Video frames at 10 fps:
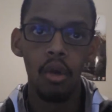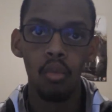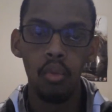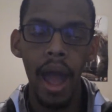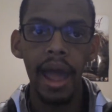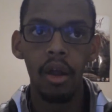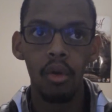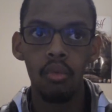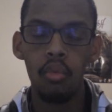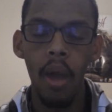
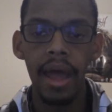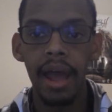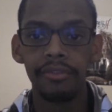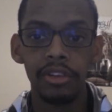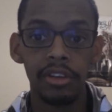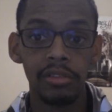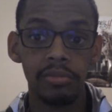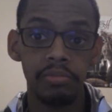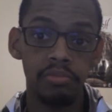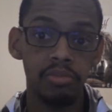
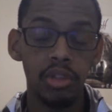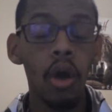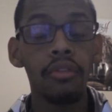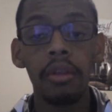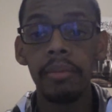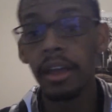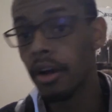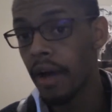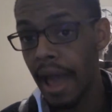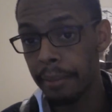
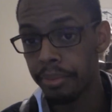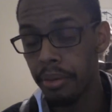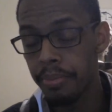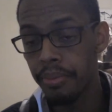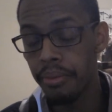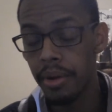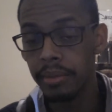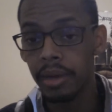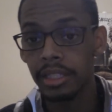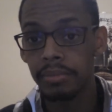Doflamingo pretty
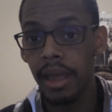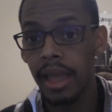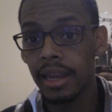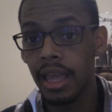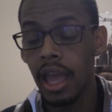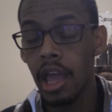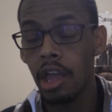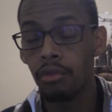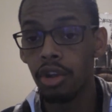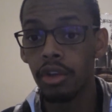much made
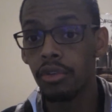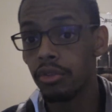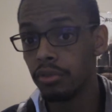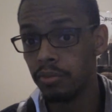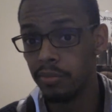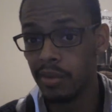King Riku